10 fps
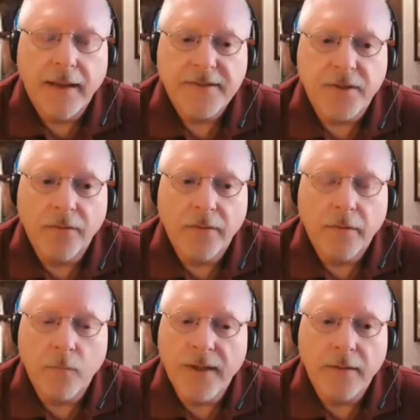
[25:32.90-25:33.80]
So
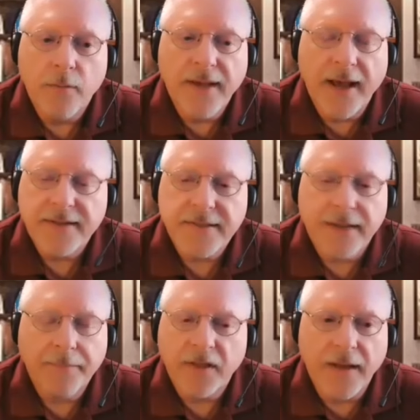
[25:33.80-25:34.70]
we we got to
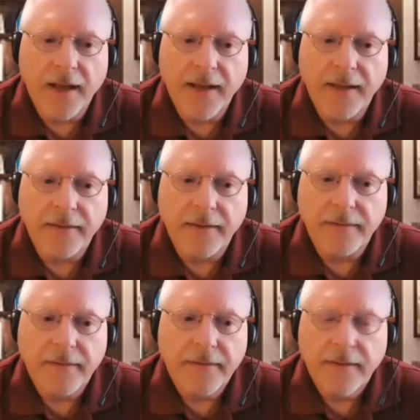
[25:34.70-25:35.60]
stop denying that